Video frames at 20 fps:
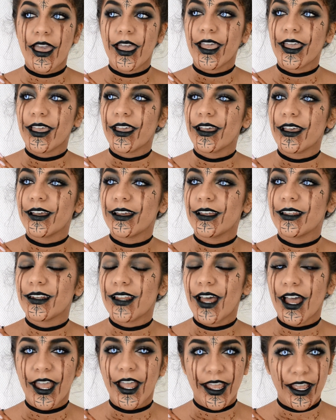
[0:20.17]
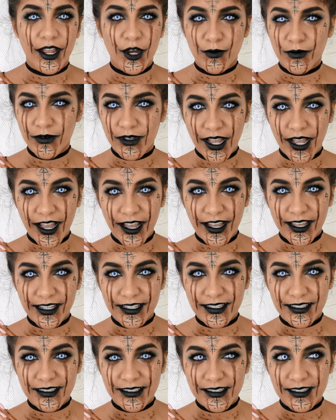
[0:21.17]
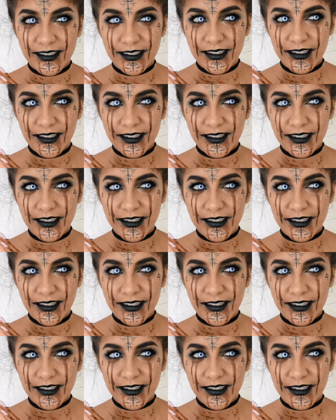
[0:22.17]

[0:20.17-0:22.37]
and I hope you guys